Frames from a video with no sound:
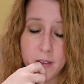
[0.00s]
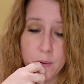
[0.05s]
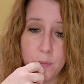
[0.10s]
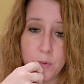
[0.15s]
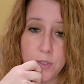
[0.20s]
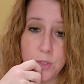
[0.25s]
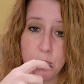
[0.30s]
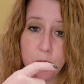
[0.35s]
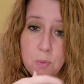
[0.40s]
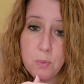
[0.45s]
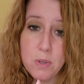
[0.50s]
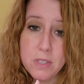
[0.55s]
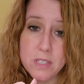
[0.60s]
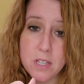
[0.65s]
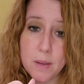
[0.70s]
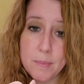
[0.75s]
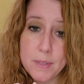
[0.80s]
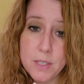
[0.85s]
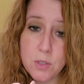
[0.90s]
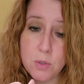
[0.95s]
We're doing what's
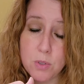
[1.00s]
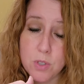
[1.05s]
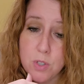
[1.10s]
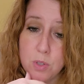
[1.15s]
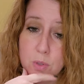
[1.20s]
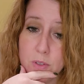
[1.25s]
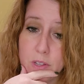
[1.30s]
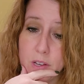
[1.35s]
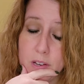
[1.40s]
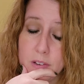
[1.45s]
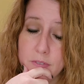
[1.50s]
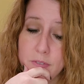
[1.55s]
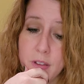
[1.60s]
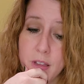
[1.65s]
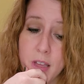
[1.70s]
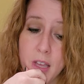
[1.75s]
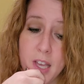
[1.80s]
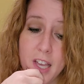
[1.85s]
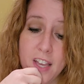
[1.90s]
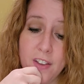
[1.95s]
coming toward you in love.
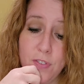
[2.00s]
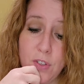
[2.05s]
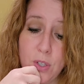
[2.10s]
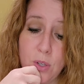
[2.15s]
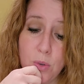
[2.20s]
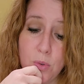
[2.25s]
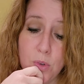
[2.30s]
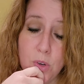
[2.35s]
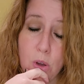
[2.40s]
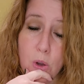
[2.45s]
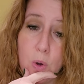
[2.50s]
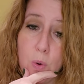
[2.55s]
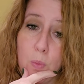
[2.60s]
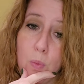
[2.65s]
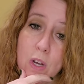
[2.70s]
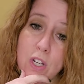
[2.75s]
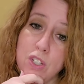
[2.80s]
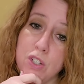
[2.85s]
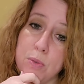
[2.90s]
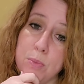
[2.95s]
If you don't know
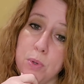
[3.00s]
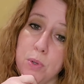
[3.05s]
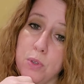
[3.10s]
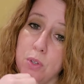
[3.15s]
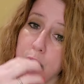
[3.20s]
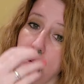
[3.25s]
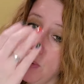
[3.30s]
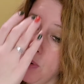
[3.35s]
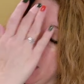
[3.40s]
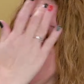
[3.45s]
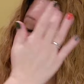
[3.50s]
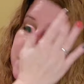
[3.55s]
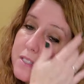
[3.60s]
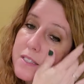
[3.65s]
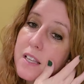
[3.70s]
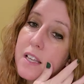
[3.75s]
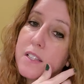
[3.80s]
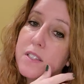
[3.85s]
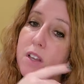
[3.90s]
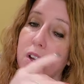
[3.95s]
what your moon or your rising
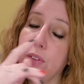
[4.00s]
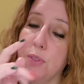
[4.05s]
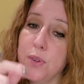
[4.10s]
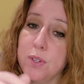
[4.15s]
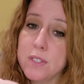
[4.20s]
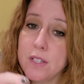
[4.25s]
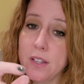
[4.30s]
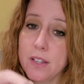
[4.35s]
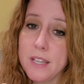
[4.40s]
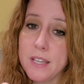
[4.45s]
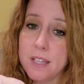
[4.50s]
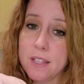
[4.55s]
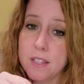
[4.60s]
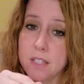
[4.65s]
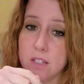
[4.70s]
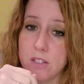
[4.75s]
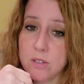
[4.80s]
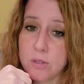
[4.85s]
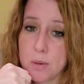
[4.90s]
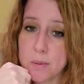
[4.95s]
signs are, there's a link in the
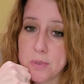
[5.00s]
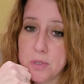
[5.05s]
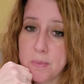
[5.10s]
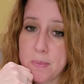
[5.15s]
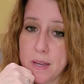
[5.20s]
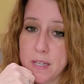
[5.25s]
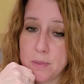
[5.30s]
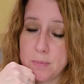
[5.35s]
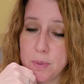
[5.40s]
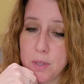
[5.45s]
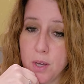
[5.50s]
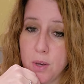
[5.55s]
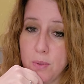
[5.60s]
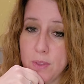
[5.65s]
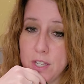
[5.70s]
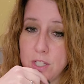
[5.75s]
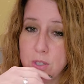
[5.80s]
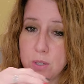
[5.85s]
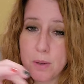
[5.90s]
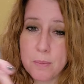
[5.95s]
description box below
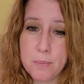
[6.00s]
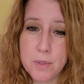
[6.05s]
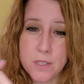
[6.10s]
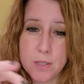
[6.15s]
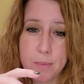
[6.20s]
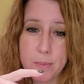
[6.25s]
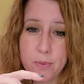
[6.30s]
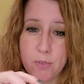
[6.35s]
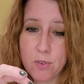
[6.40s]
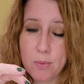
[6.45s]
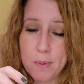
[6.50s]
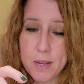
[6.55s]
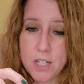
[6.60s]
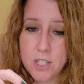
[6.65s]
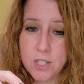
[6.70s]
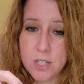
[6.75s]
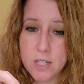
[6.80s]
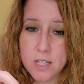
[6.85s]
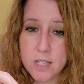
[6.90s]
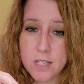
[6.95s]
that you can put some
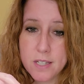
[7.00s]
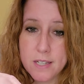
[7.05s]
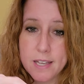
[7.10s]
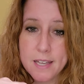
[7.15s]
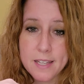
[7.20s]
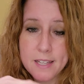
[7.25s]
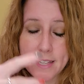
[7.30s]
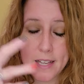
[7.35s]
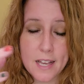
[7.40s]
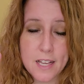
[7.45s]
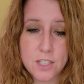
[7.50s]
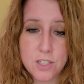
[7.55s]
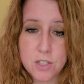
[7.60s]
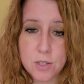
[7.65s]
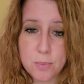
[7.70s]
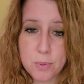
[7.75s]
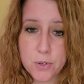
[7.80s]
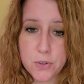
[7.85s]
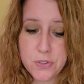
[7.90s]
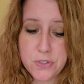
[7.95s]
information in and get
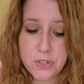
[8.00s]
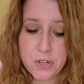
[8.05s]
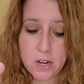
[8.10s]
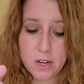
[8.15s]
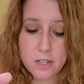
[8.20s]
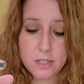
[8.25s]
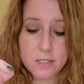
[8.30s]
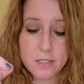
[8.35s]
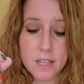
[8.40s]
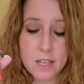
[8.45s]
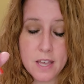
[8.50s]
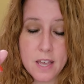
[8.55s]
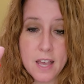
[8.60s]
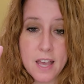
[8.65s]
your birth chart.